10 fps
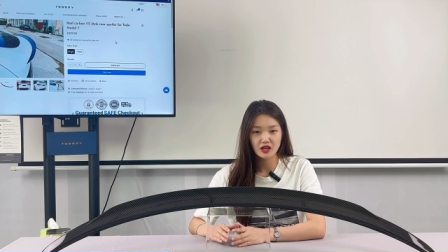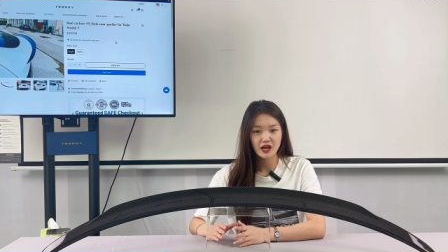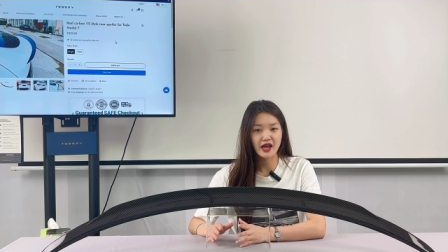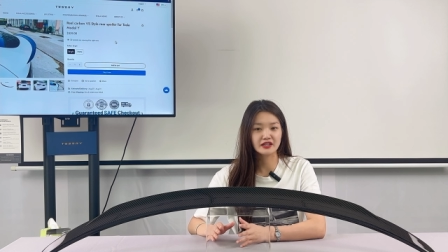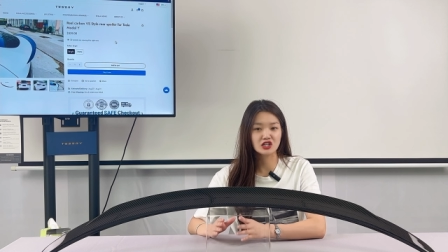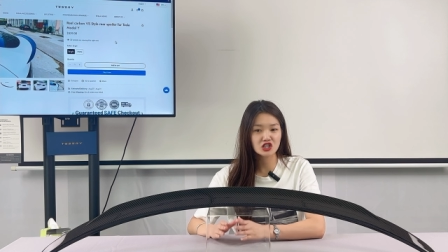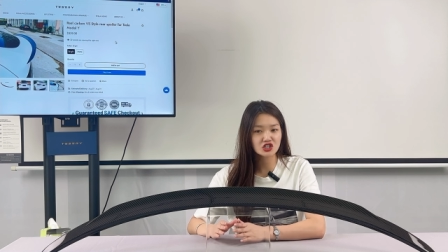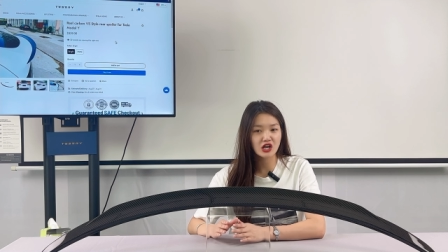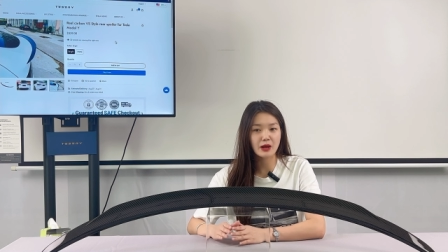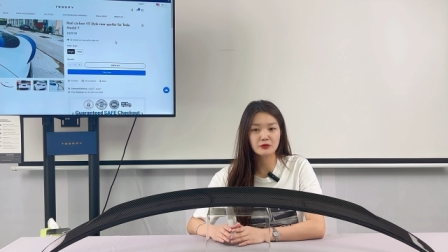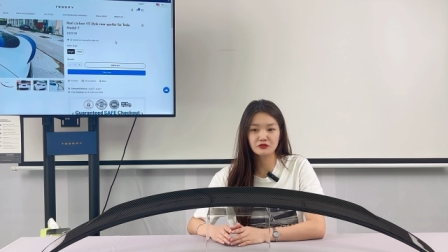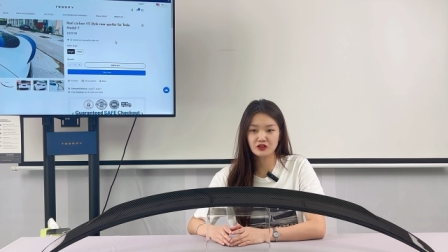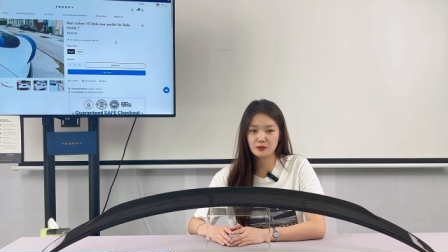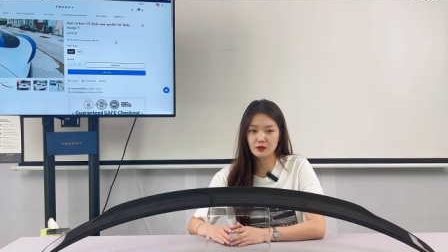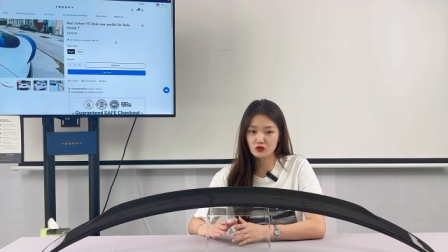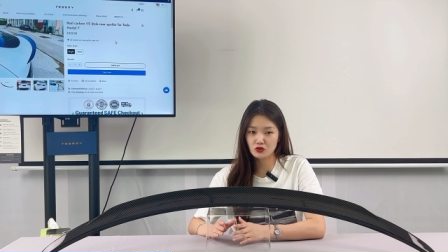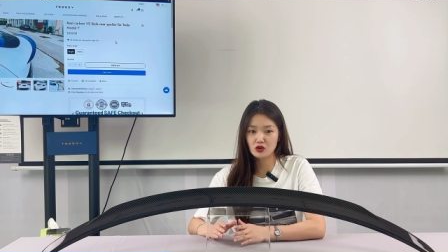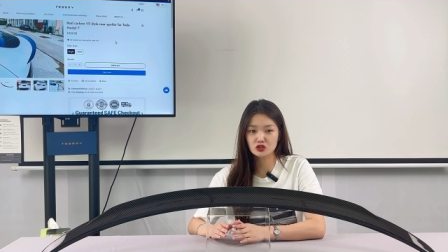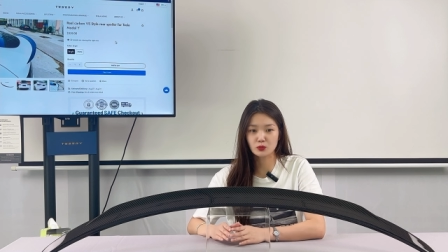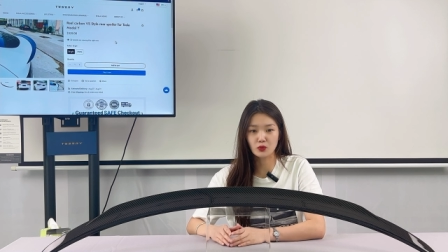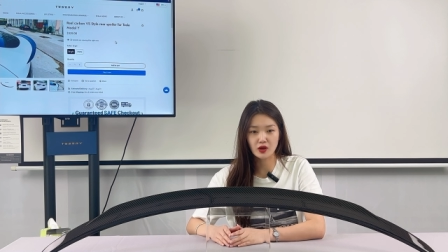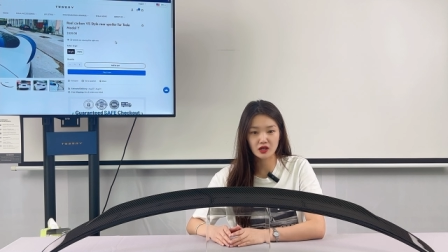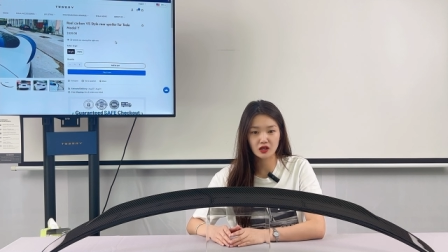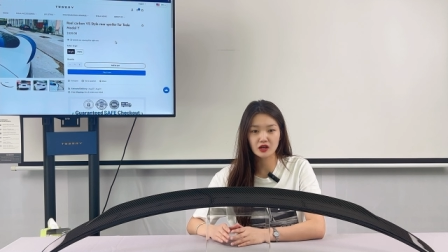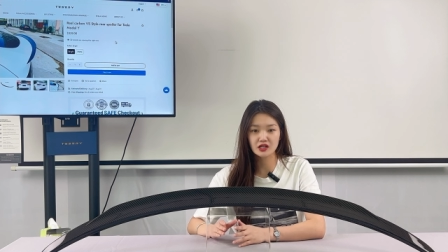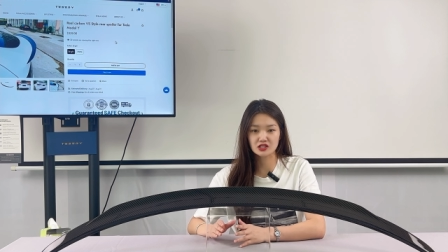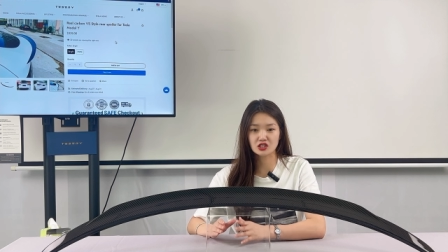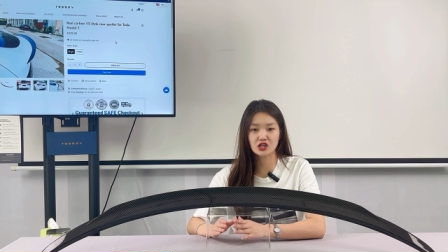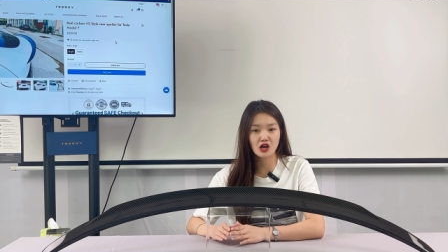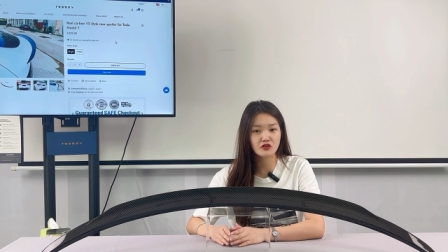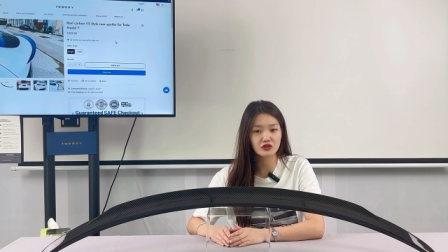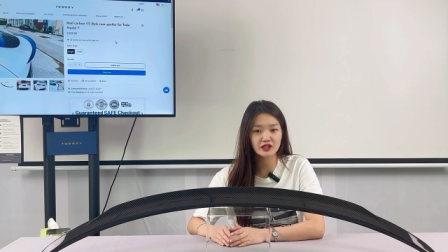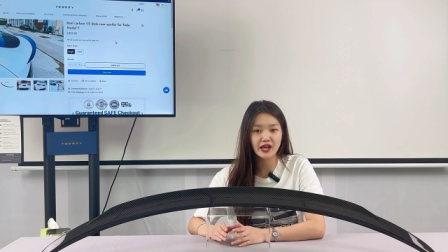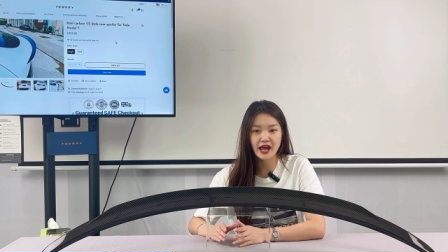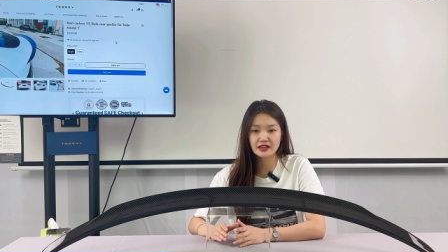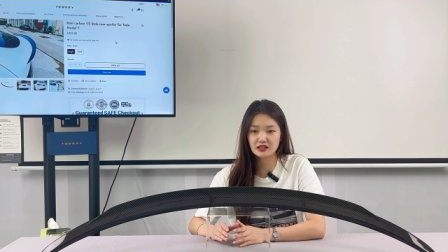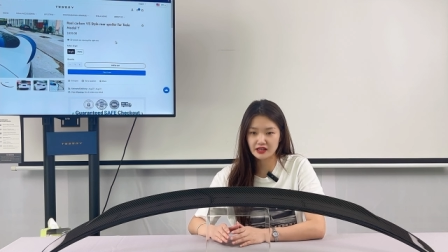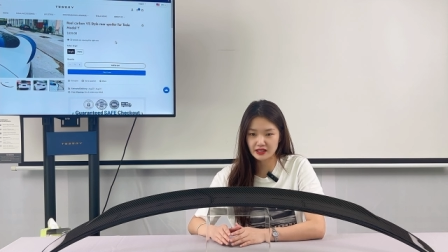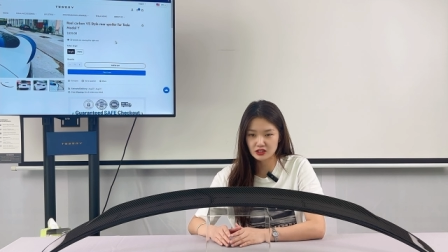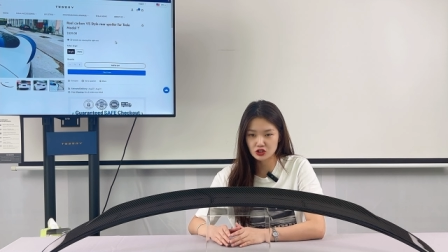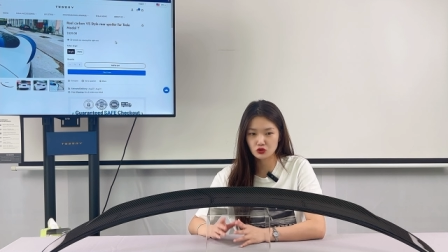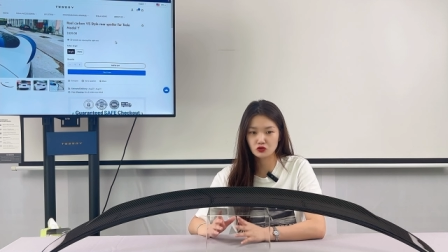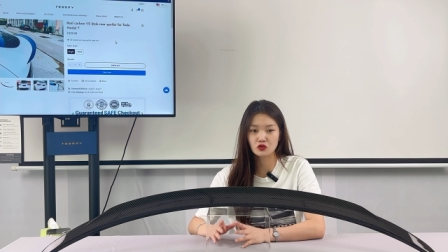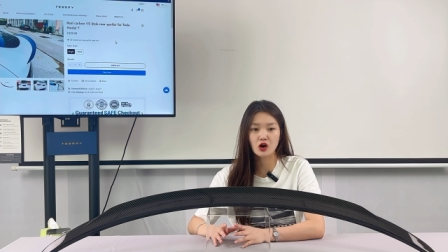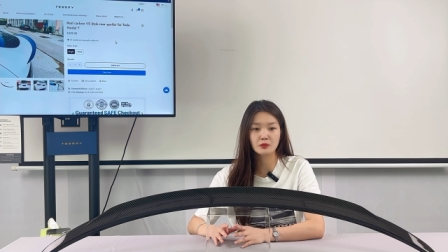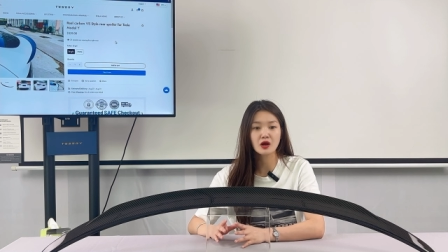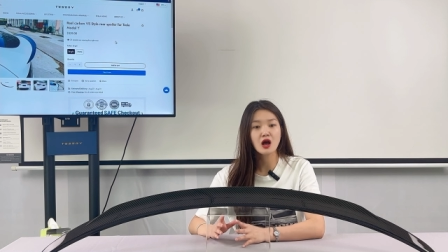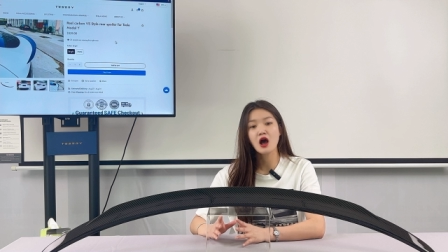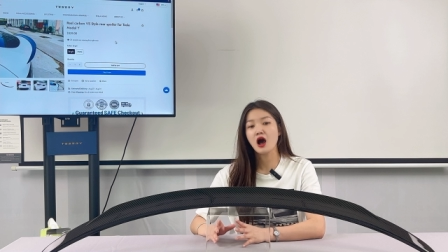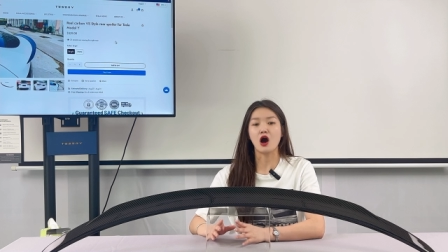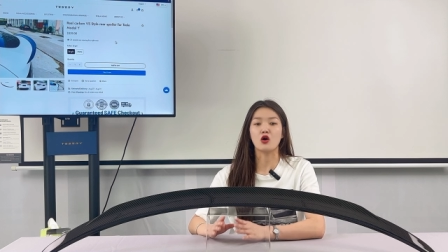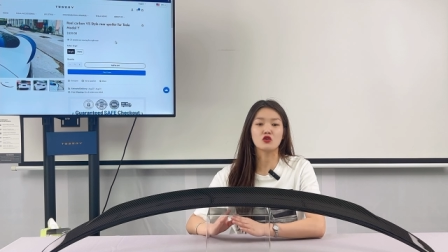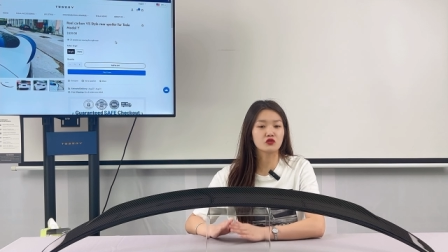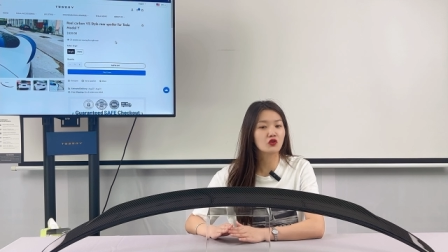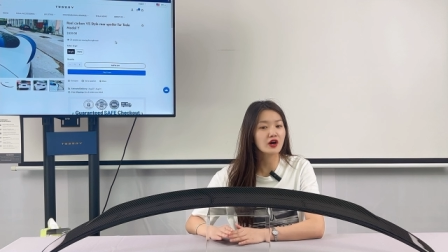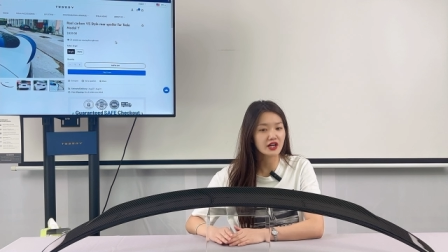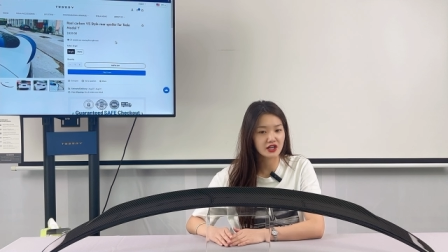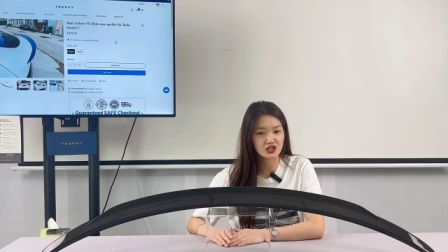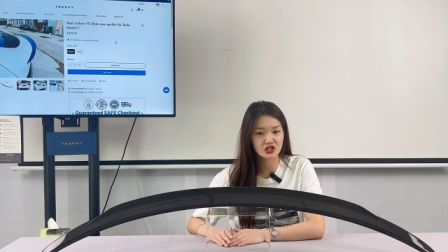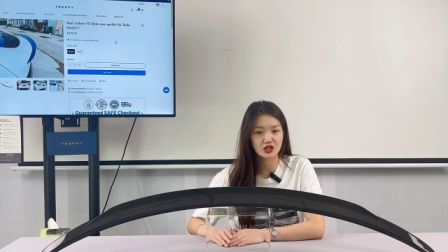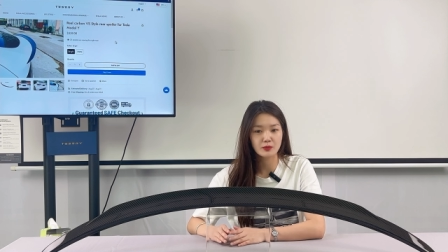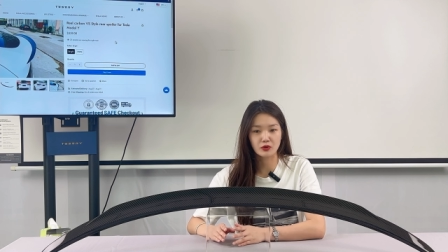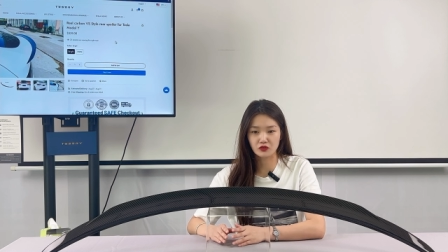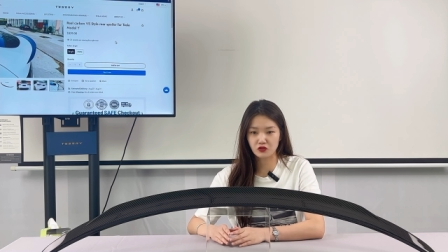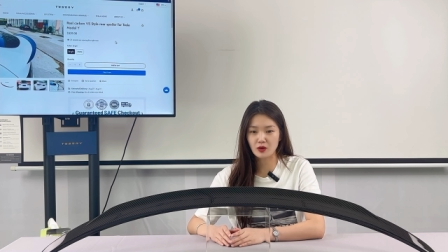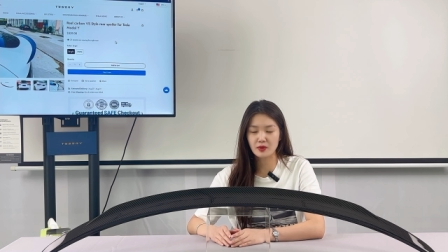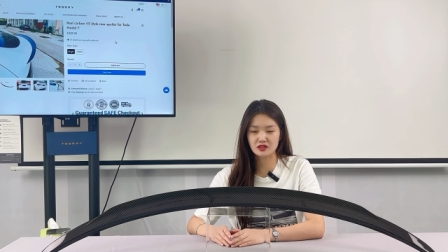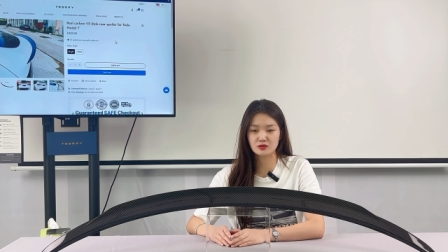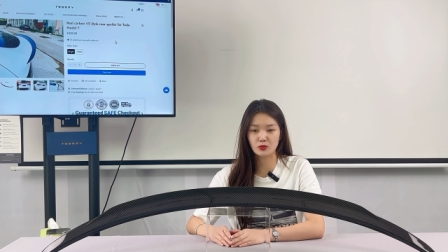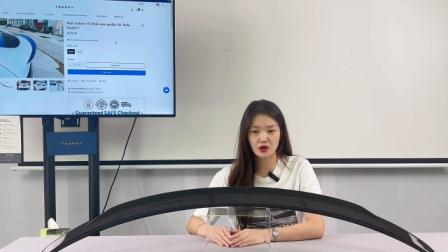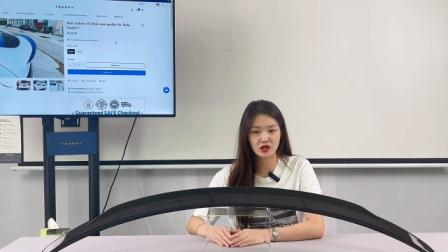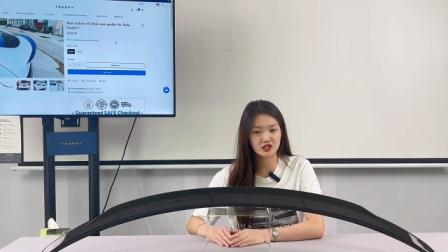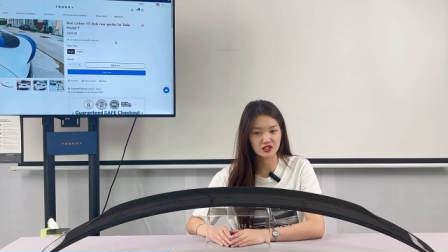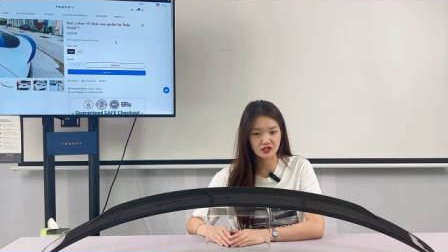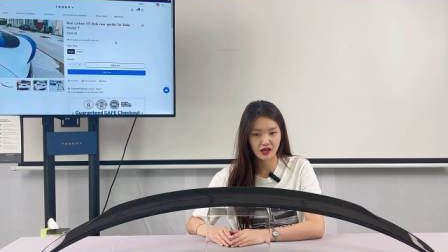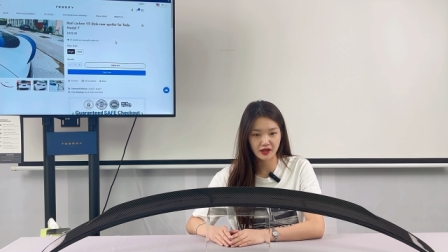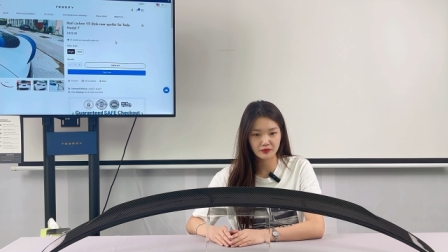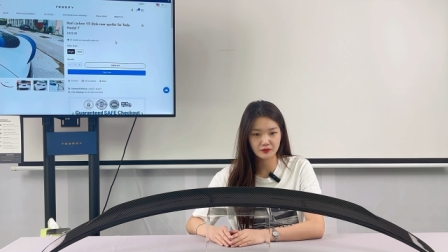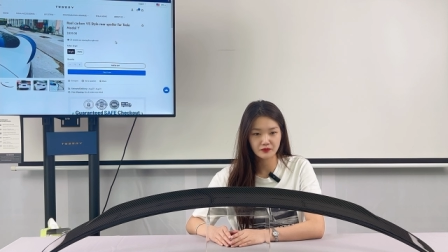and each carbon fiber rail spoiler is carefully handled to form our 4-inch performance spoiler design.